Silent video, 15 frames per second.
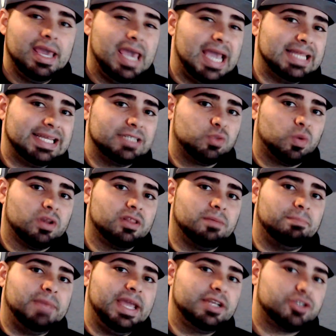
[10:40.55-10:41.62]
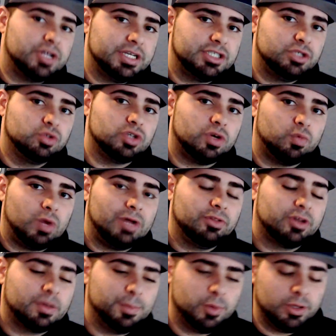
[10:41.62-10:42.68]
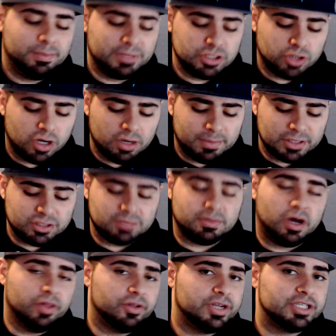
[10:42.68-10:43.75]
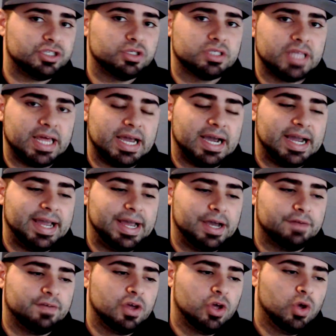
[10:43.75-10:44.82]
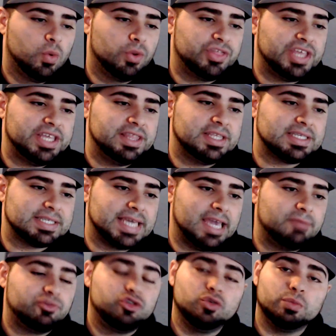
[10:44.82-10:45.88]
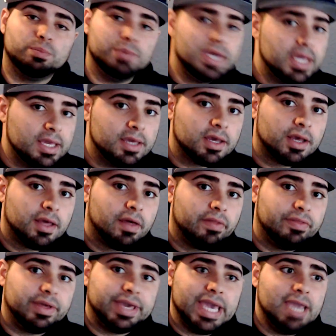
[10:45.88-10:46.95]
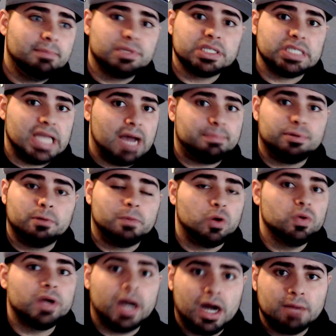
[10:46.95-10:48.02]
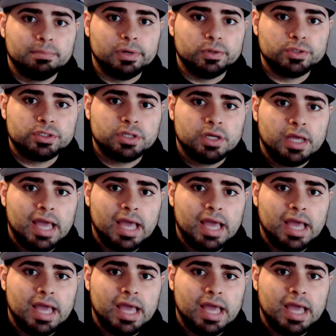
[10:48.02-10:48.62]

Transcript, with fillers: And that's one of the major issues around the community. But talking about some other issues that I have within this game, to me, the game does not promote combos.